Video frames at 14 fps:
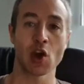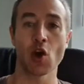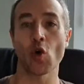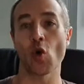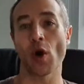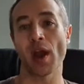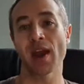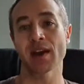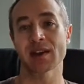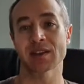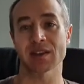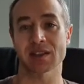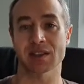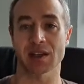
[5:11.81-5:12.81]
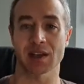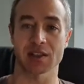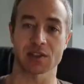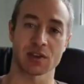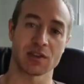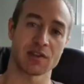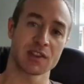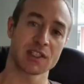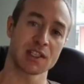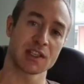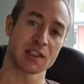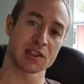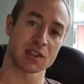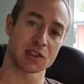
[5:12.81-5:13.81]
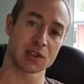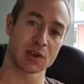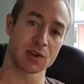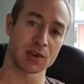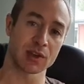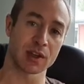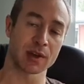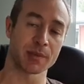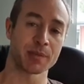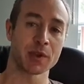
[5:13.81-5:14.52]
or exercise or visiting sauna,